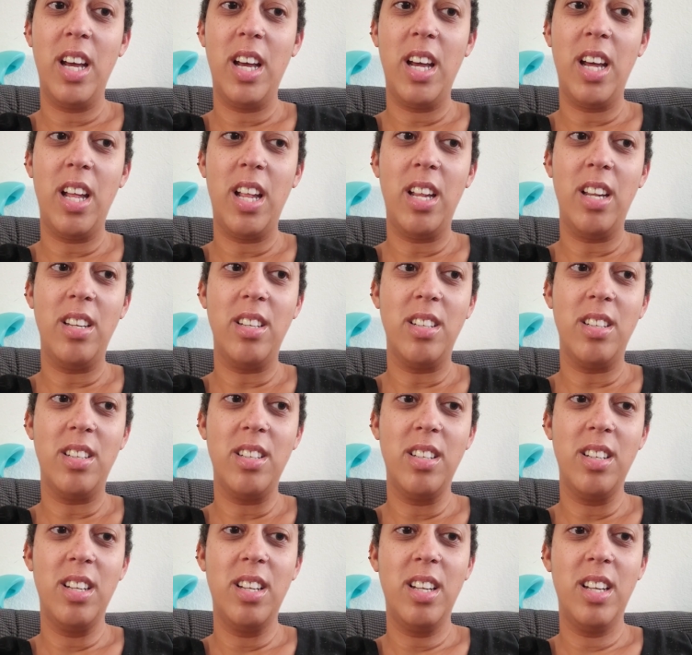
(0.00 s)
and
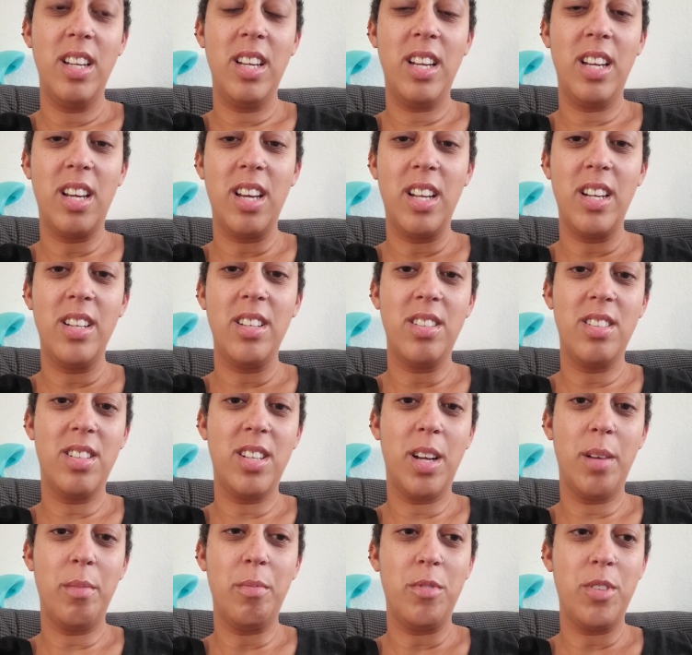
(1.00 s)
it kind of
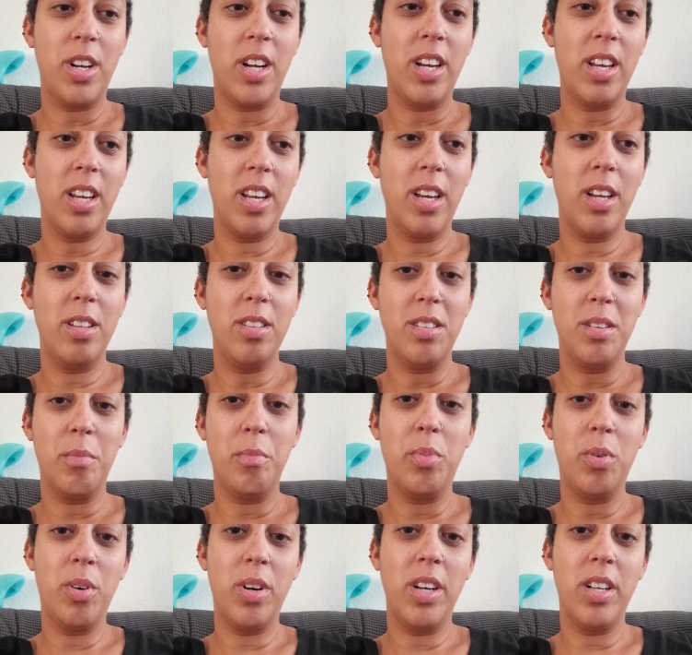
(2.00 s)
stopped tracking at
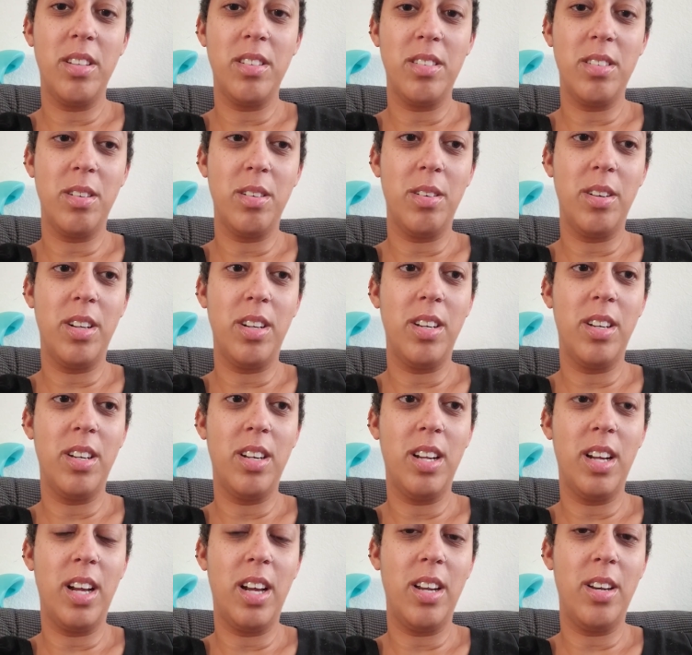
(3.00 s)
some point, so it,
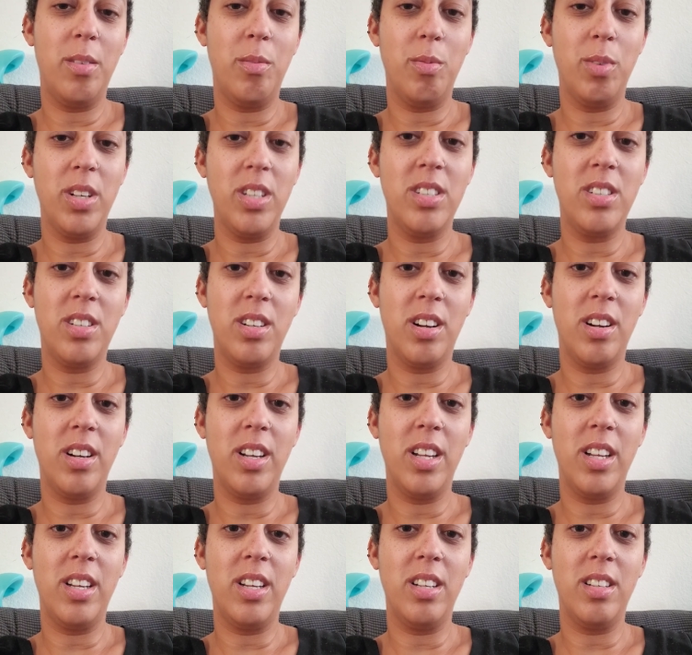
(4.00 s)
I had to restart
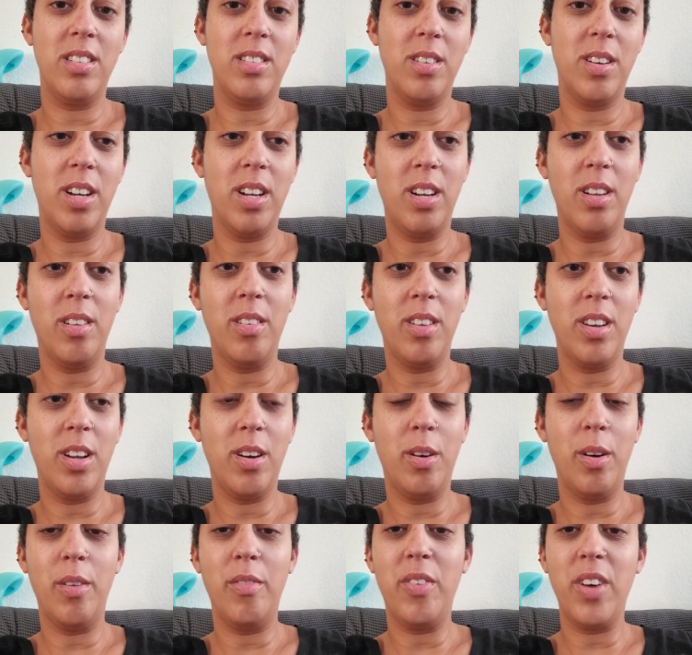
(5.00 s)
it, and so I don't
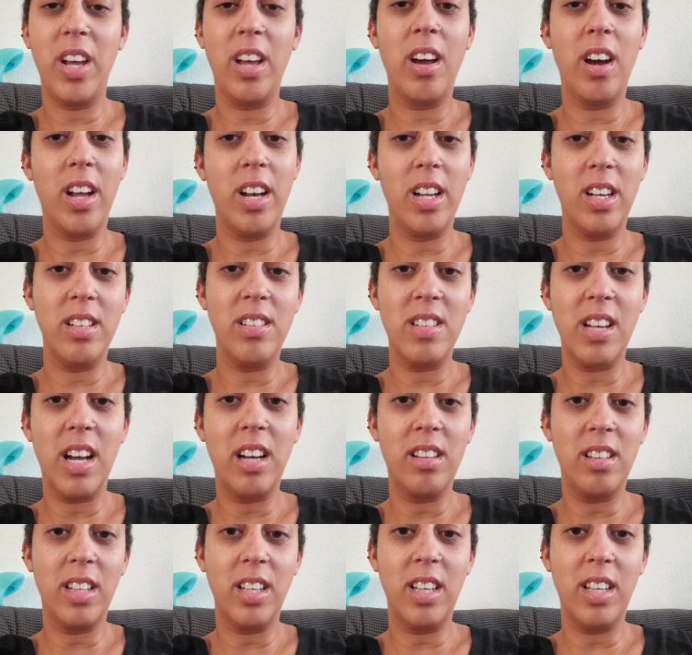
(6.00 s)
know if I got
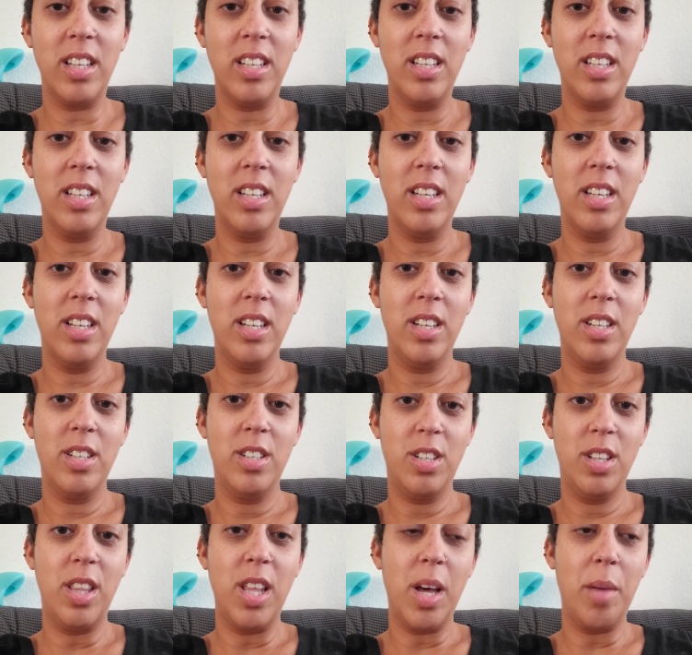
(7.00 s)
exactly
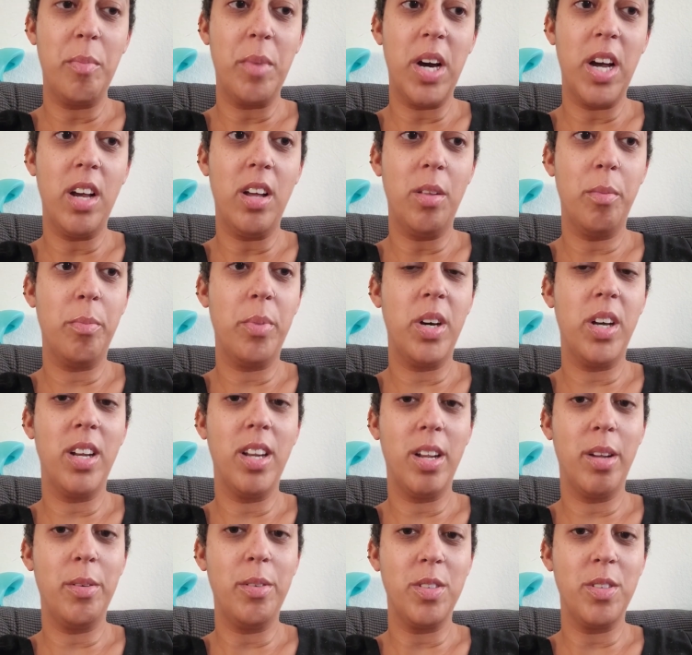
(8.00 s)
to that mile,
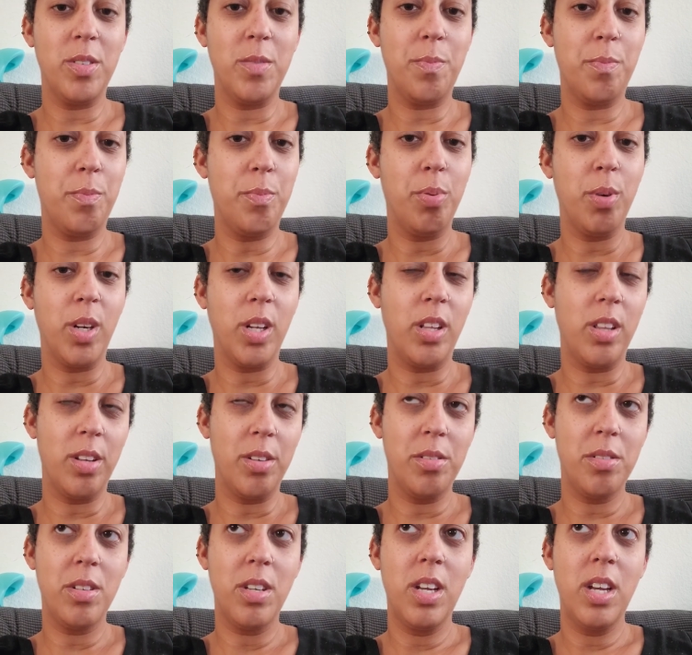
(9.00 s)
but it was pretty
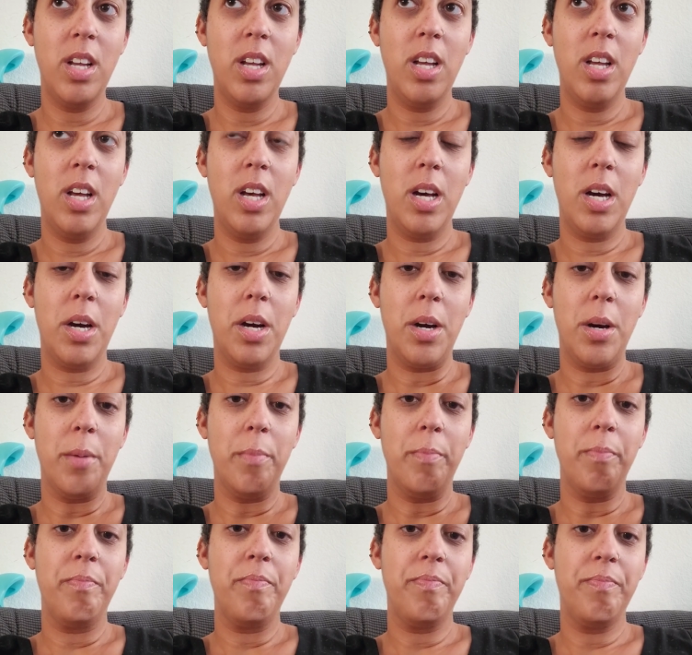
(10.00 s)
close.
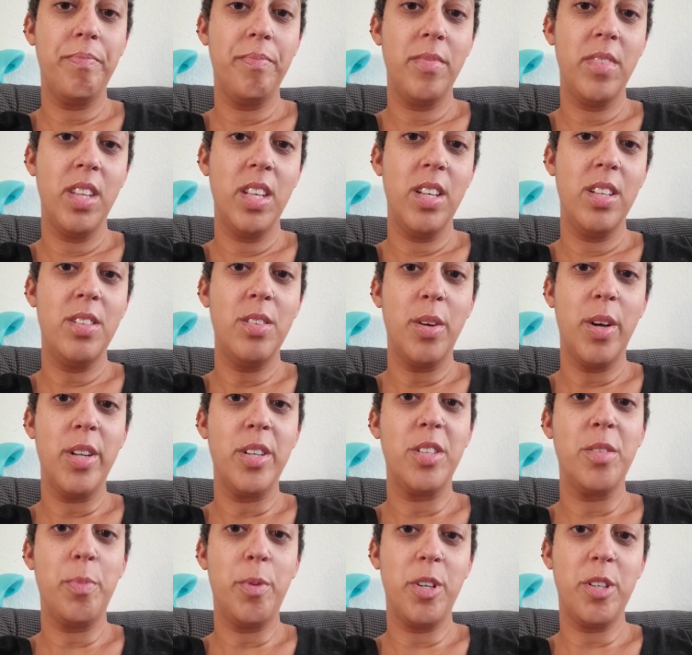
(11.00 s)
Um, so I
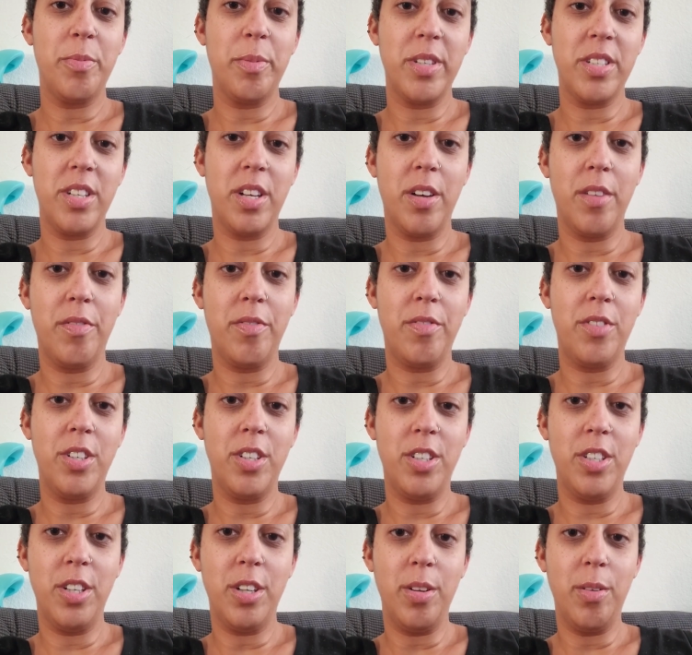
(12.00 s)
just pushed myself to
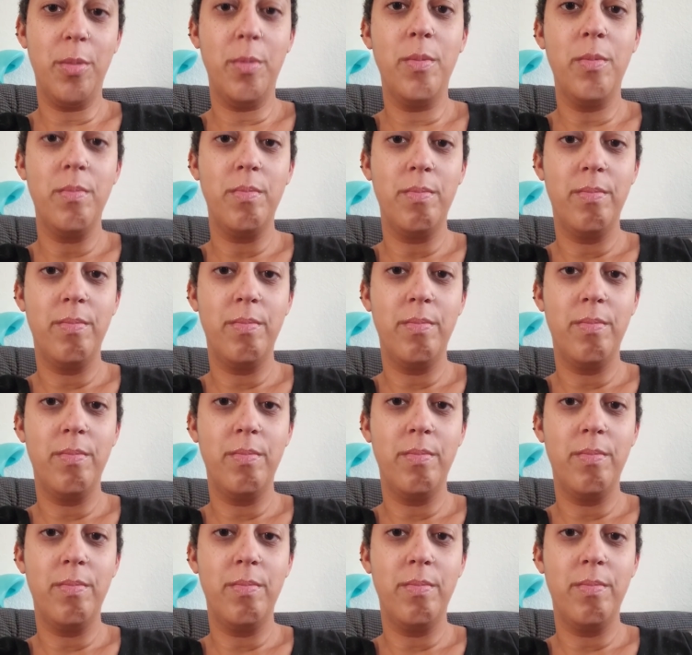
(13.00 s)
do